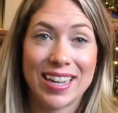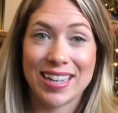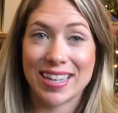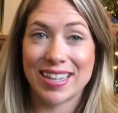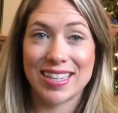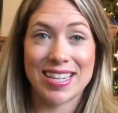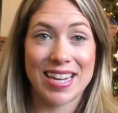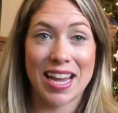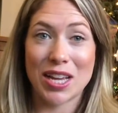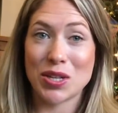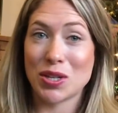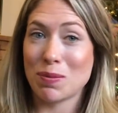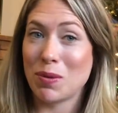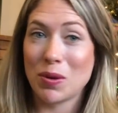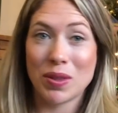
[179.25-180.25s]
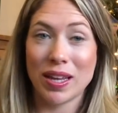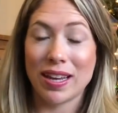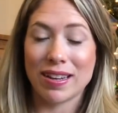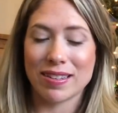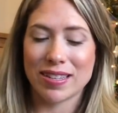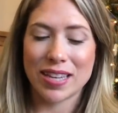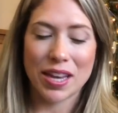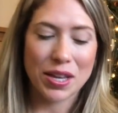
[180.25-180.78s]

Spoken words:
needed to get some new things.